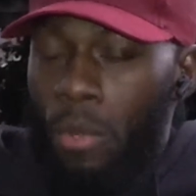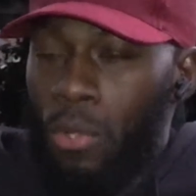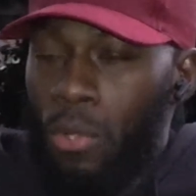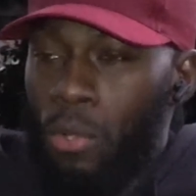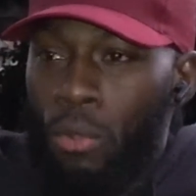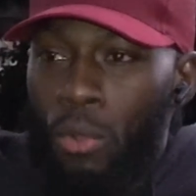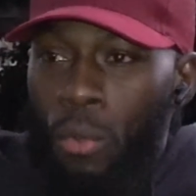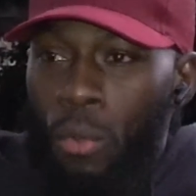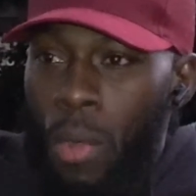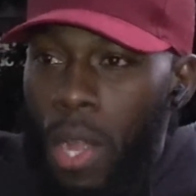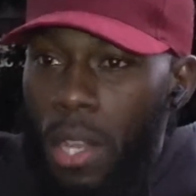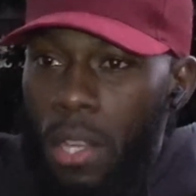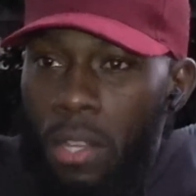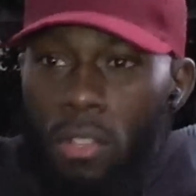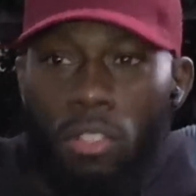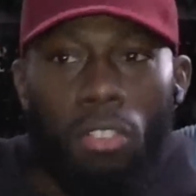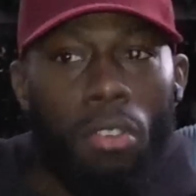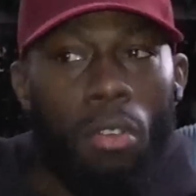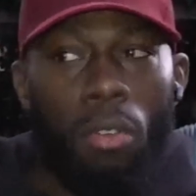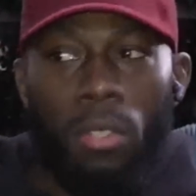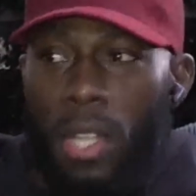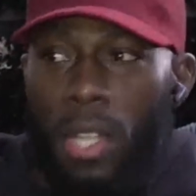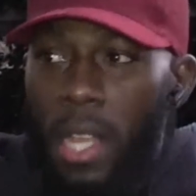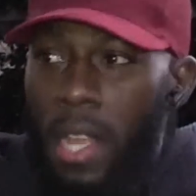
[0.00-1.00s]
It was all one, you used
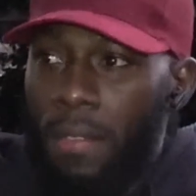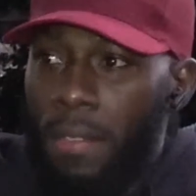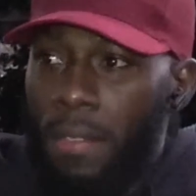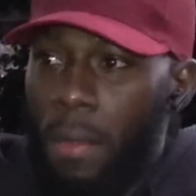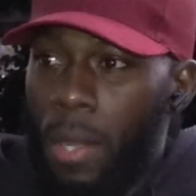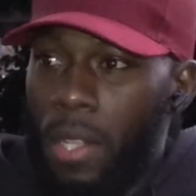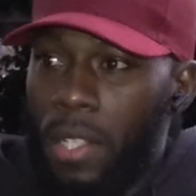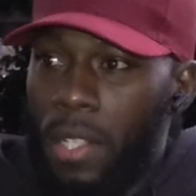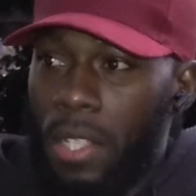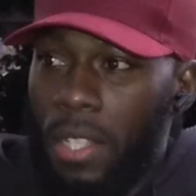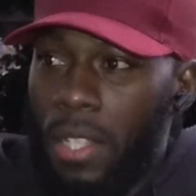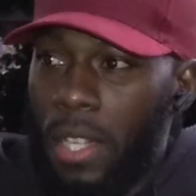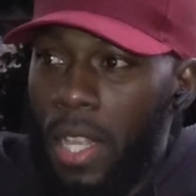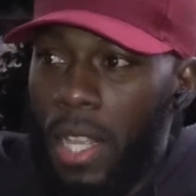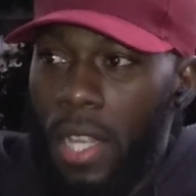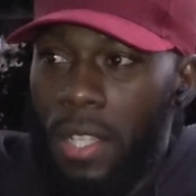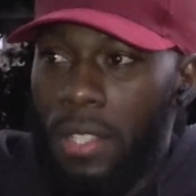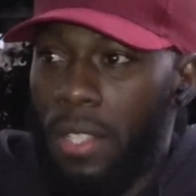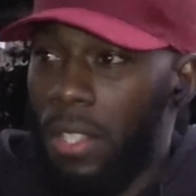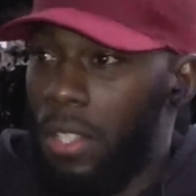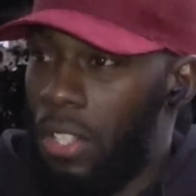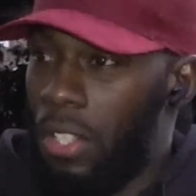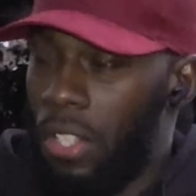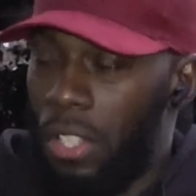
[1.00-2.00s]
to go to everyone's
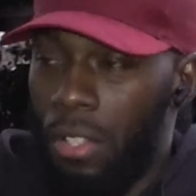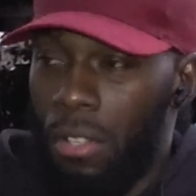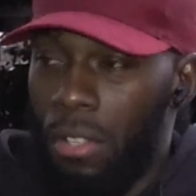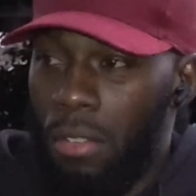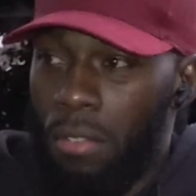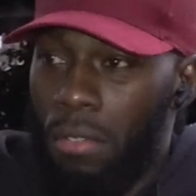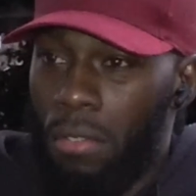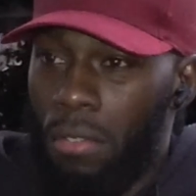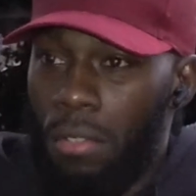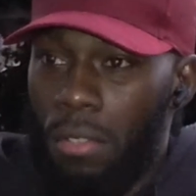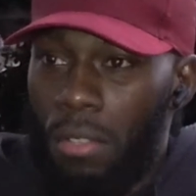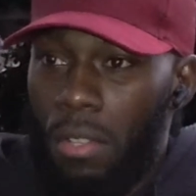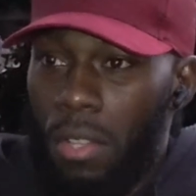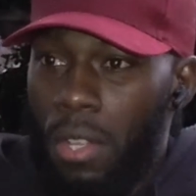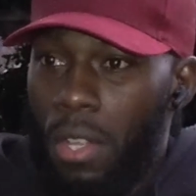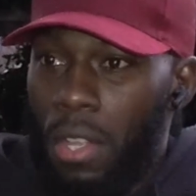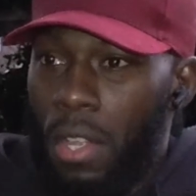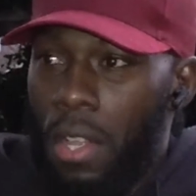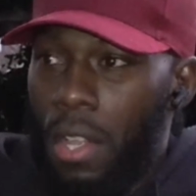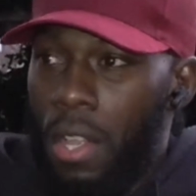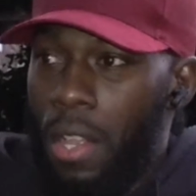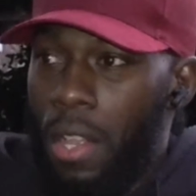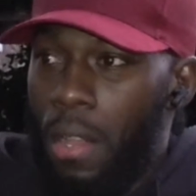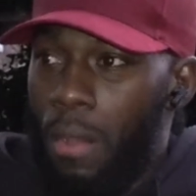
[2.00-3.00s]
estates and chill.
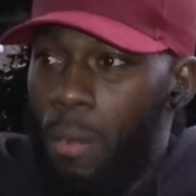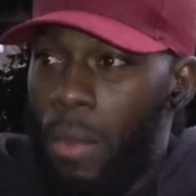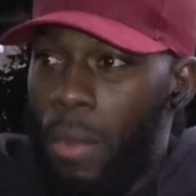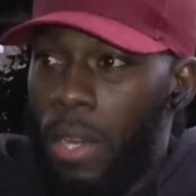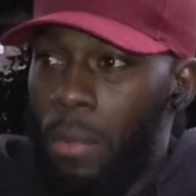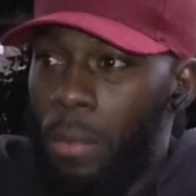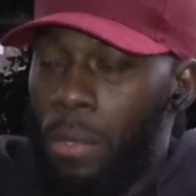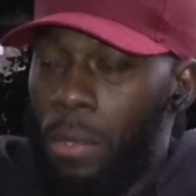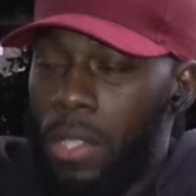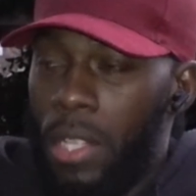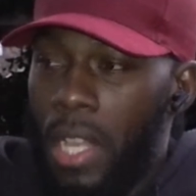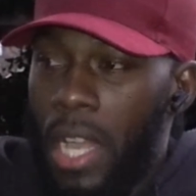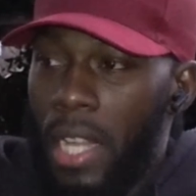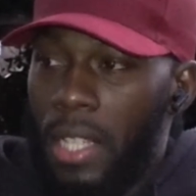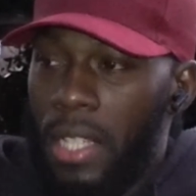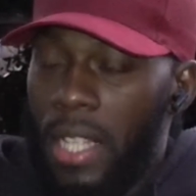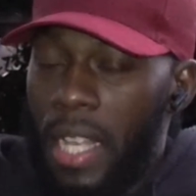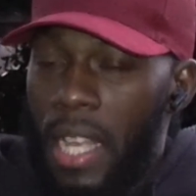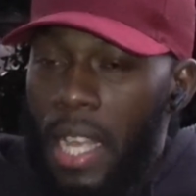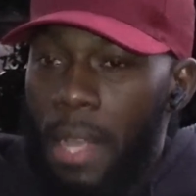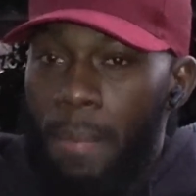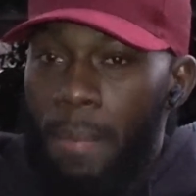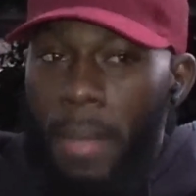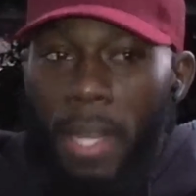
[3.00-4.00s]
When it was that
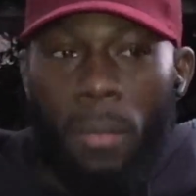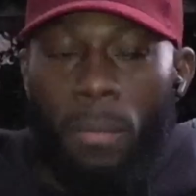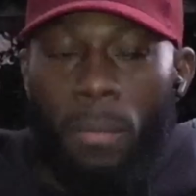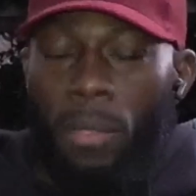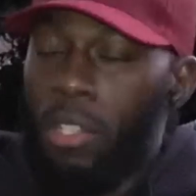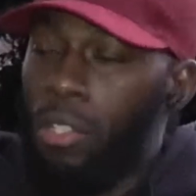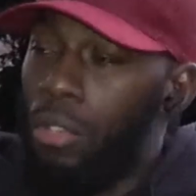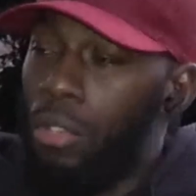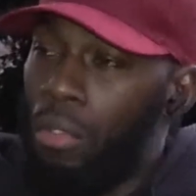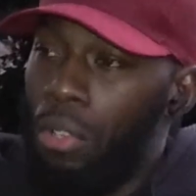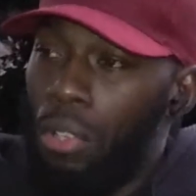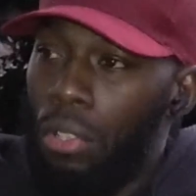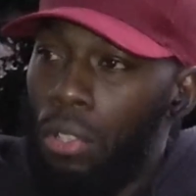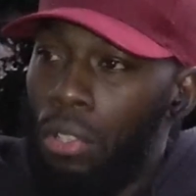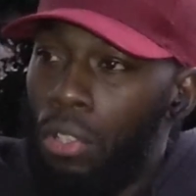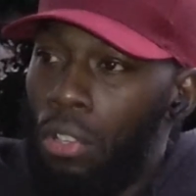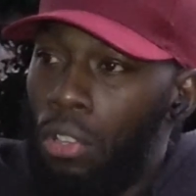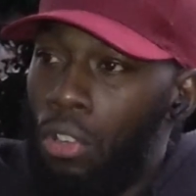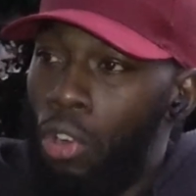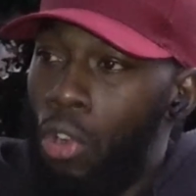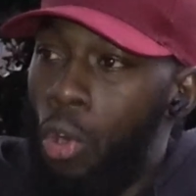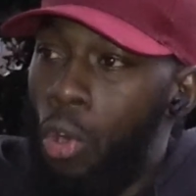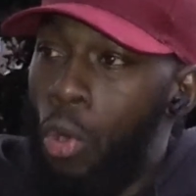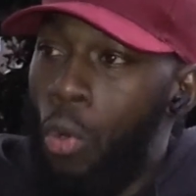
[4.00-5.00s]
time, man, it was still
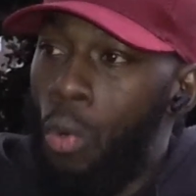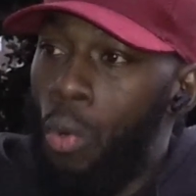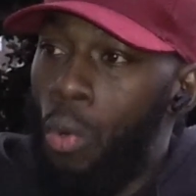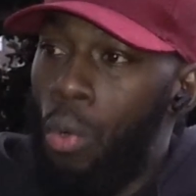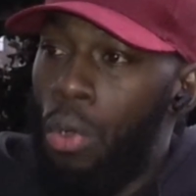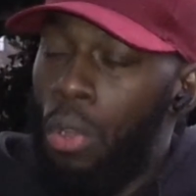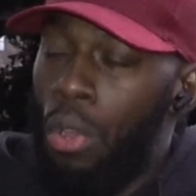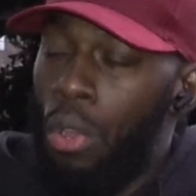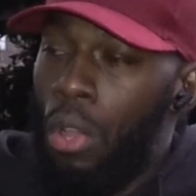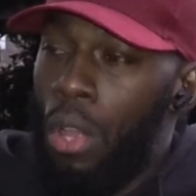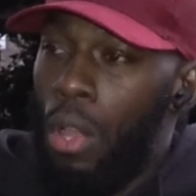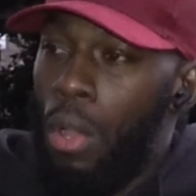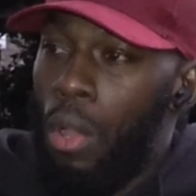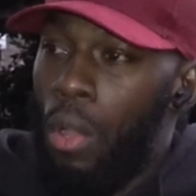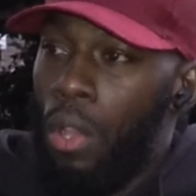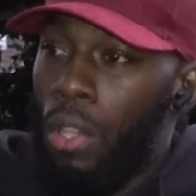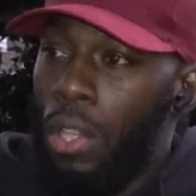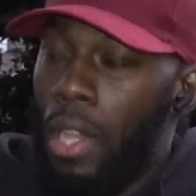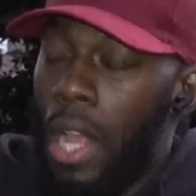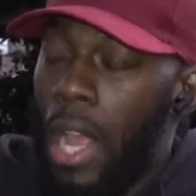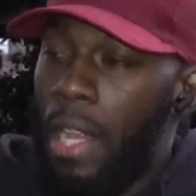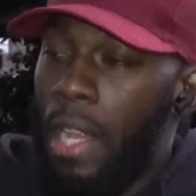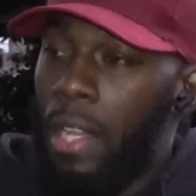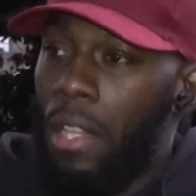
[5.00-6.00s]
full.
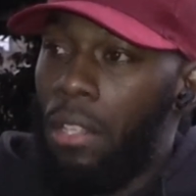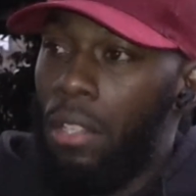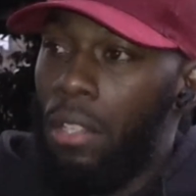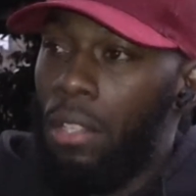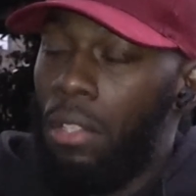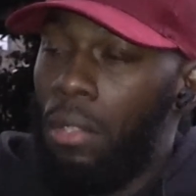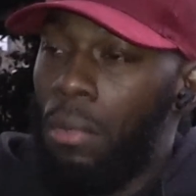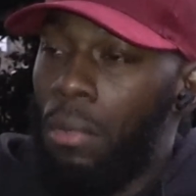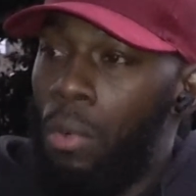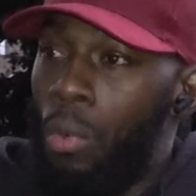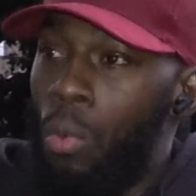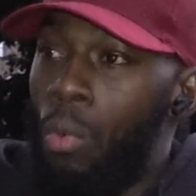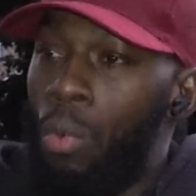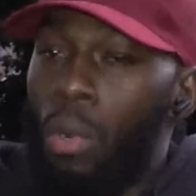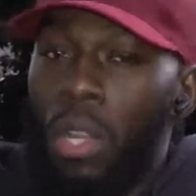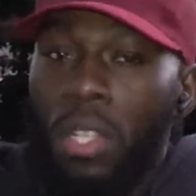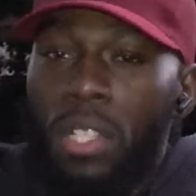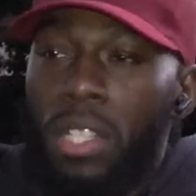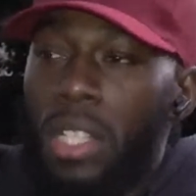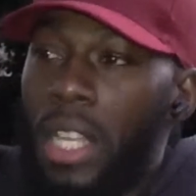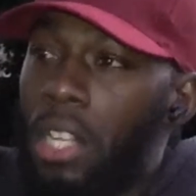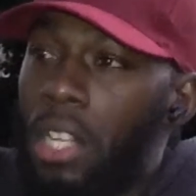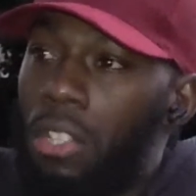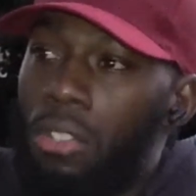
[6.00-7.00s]
Like, all
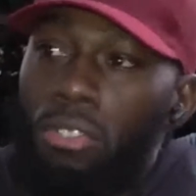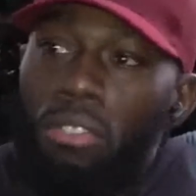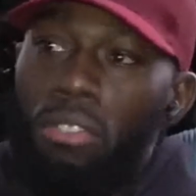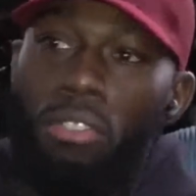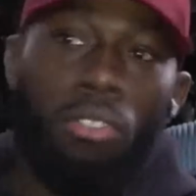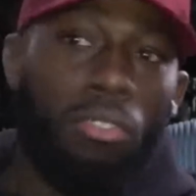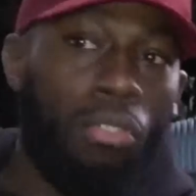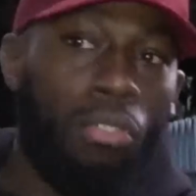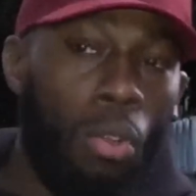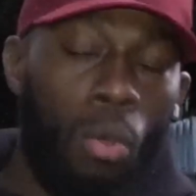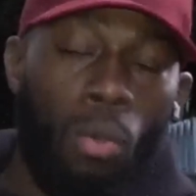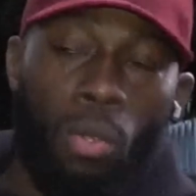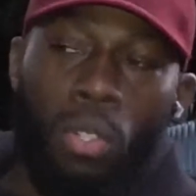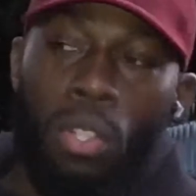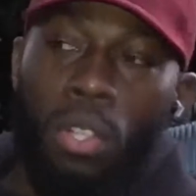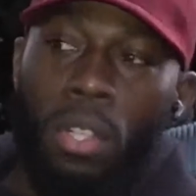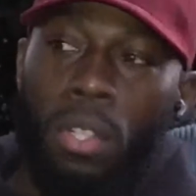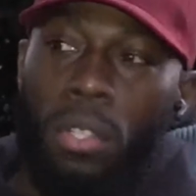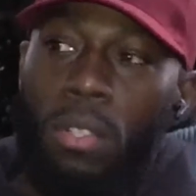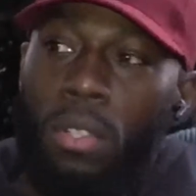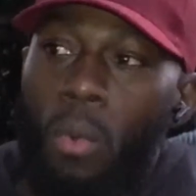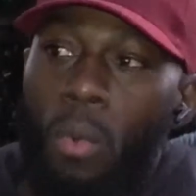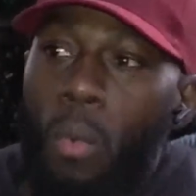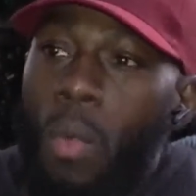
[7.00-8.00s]
estates used to just go
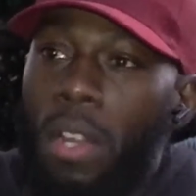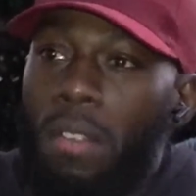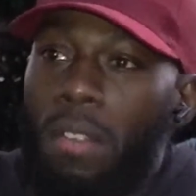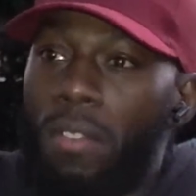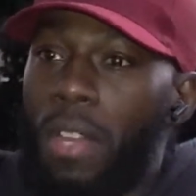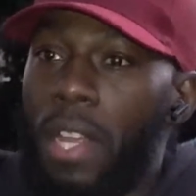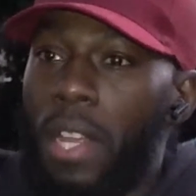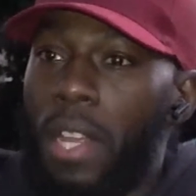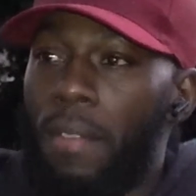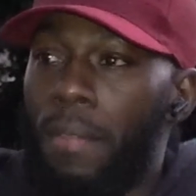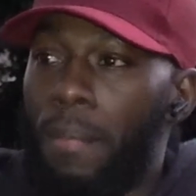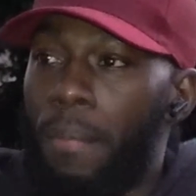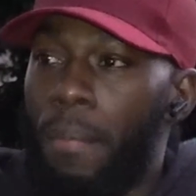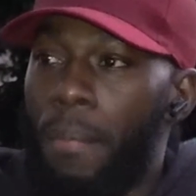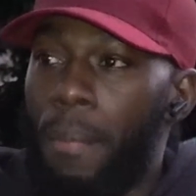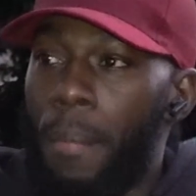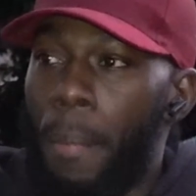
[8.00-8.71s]
to one rave.